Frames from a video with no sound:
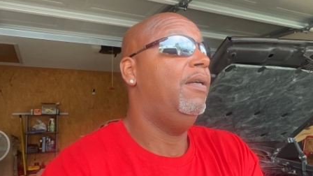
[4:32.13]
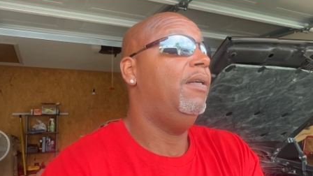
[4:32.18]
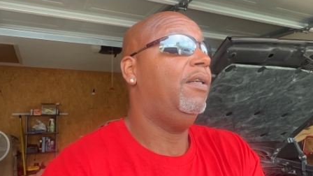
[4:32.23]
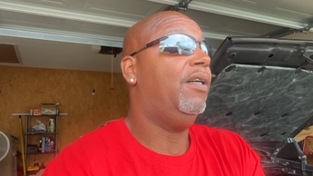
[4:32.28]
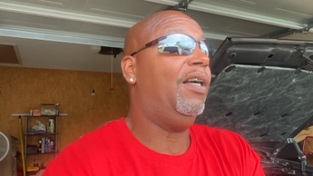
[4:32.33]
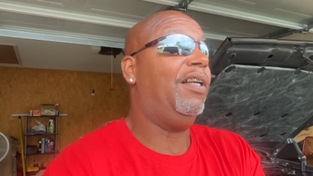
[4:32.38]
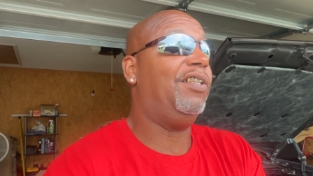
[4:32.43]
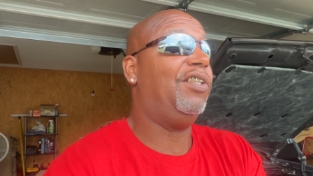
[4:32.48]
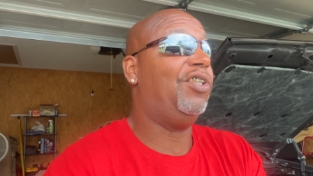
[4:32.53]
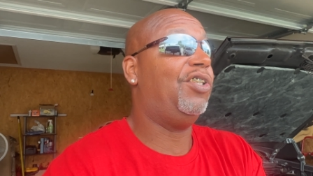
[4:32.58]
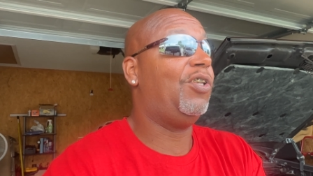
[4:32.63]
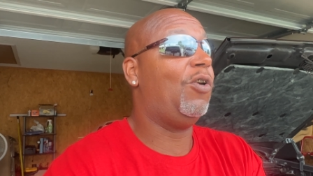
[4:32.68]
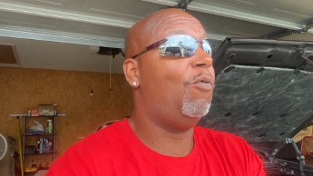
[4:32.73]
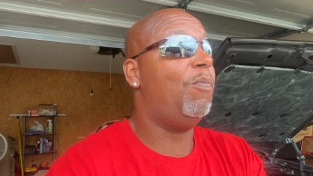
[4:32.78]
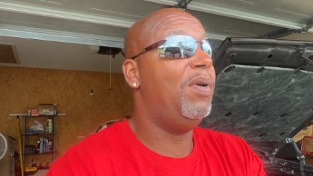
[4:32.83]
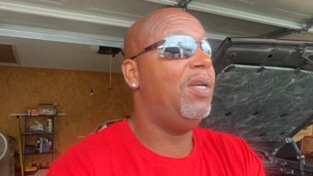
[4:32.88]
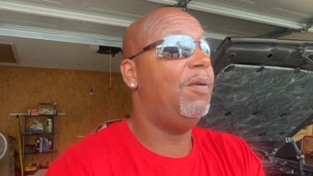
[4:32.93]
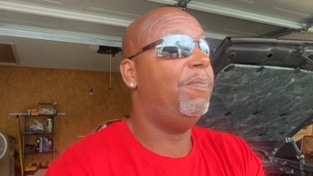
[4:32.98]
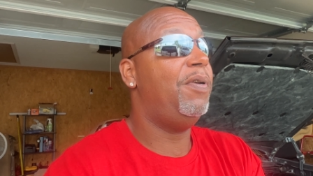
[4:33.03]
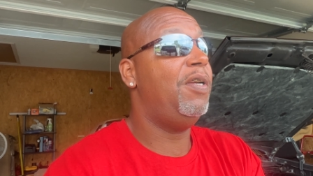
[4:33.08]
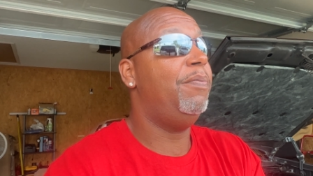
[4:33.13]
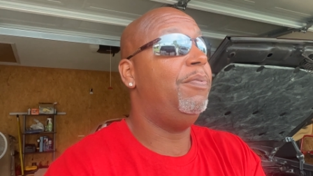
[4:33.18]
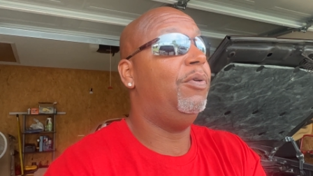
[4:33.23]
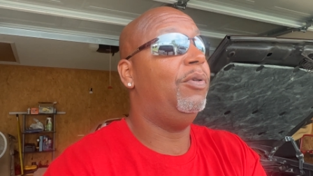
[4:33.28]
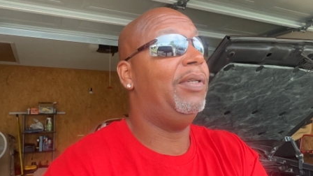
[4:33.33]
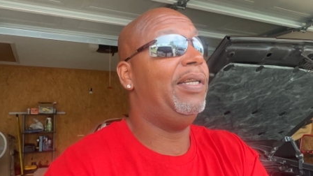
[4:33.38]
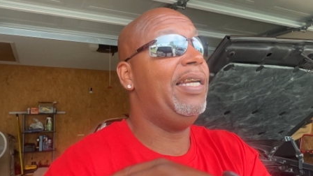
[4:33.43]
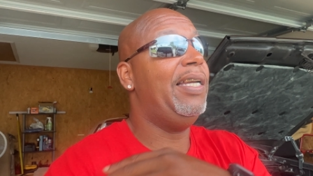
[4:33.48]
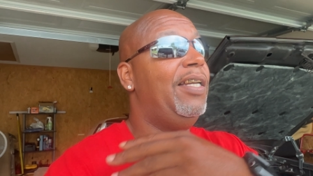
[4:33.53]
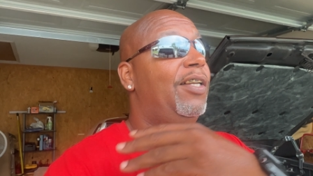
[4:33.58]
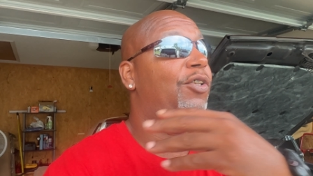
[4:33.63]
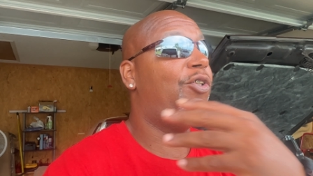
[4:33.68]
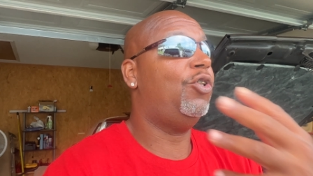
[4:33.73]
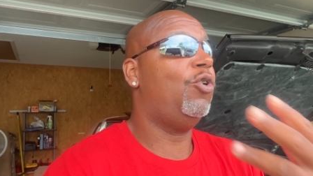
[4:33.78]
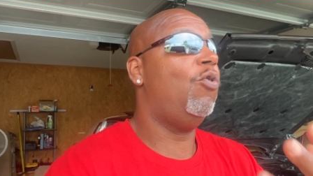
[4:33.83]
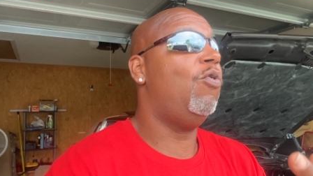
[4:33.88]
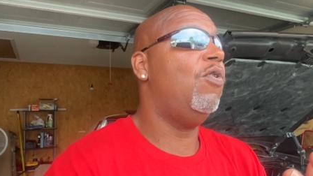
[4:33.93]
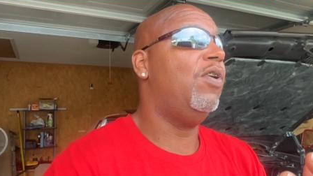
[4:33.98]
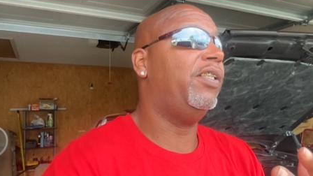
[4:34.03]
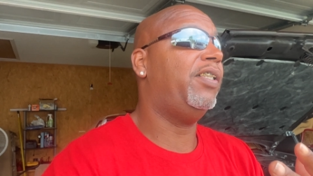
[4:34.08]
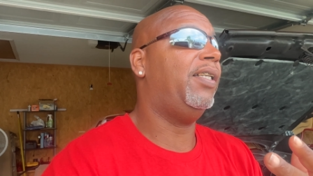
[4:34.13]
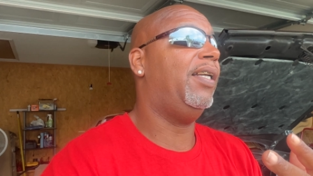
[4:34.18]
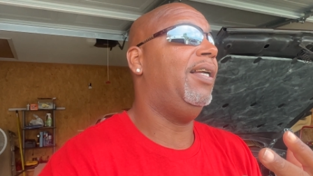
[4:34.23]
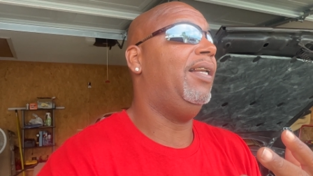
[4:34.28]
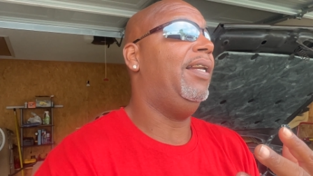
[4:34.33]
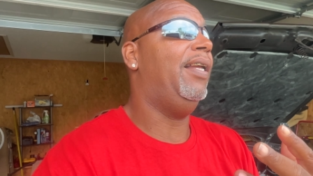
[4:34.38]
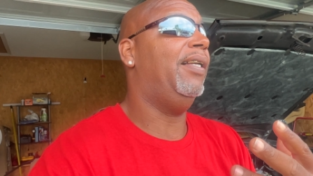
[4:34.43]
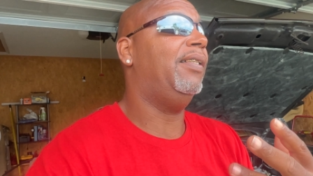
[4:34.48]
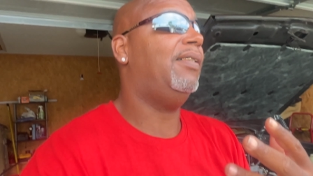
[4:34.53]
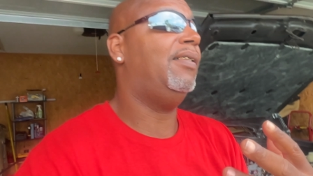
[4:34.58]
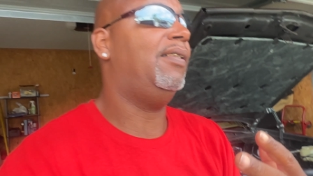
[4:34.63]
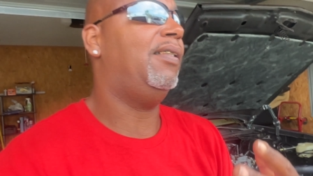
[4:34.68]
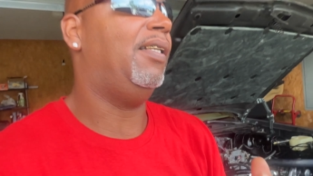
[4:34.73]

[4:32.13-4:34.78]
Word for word: Cause so many people leaning towards LSs